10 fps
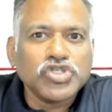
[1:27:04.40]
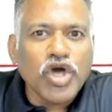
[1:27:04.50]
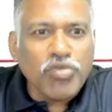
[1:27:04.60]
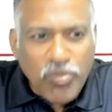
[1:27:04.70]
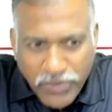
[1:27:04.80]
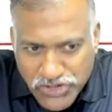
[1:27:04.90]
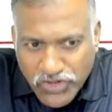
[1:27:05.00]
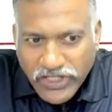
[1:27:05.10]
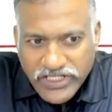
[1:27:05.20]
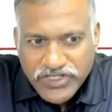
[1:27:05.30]
job
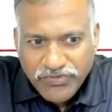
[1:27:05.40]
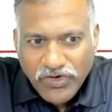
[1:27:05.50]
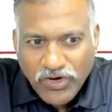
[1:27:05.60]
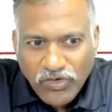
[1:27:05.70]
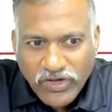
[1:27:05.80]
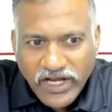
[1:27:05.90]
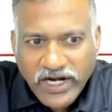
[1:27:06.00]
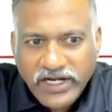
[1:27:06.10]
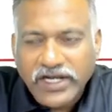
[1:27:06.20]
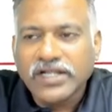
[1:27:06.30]
opportunities, if you are looking
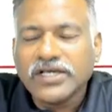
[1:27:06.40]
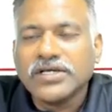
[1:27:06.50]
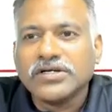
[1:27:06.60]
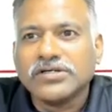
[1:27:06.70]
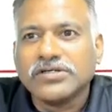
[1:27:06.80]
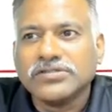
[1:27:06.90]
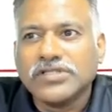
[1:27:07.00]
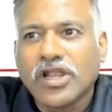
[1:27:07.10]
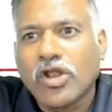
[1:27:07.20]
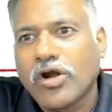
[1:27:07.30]
at it,
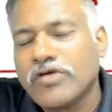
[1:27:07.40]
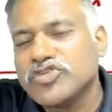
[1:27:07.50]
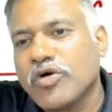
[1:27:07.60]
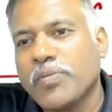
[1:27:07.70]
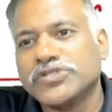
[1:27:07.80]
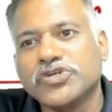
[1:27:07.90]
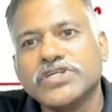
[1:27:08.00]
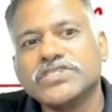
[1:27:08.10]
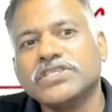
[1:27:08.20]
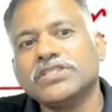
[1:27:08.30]
there are a lot of job
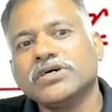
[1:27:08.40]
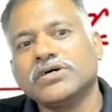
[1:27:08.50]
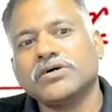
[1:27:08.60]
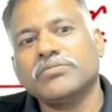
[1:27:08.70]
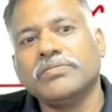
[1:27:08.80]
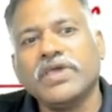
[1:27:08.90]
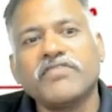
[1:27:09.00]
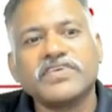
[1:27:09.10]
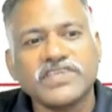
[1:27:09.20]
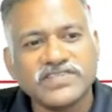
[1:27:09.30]
opportunities in the
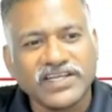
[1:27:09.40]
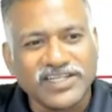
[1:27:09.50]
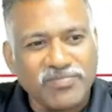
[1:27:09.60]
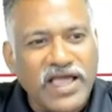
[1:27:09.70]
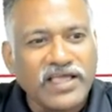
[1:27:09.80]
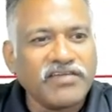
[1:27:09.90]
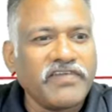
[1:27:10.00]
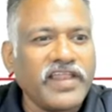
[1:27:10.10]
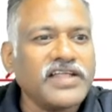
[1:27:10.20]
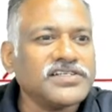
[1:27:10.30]
BFSI sector, banking,
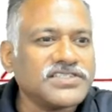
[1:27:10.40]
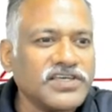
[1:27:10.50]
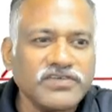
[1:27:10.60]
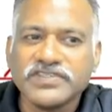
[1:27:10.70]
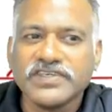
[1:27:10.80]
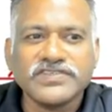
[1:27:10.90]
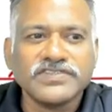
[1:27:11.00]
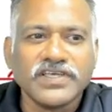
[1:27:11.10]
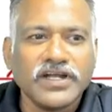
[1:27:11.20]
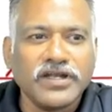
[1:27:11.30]
financial
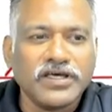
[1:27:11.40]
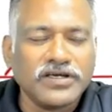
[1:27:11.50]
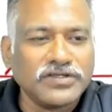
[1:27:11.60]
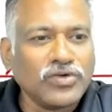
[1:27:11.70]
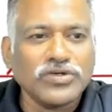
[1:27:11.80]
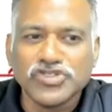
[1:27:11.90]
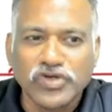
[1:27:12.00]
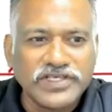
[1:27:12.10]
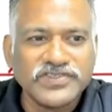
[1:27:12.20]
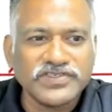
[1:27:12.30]
services, and
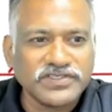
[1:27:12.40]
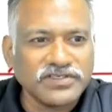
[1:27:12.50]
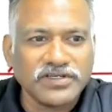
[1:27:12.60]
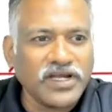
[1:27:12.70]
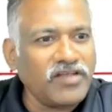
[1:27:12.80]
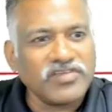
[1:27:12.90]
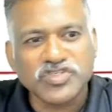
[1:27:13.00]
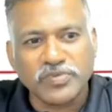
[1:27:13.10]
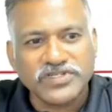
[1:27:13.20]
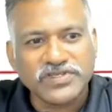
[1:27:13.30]
insurance and
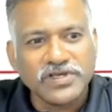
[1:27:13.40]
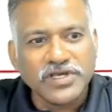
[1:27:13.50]
investments.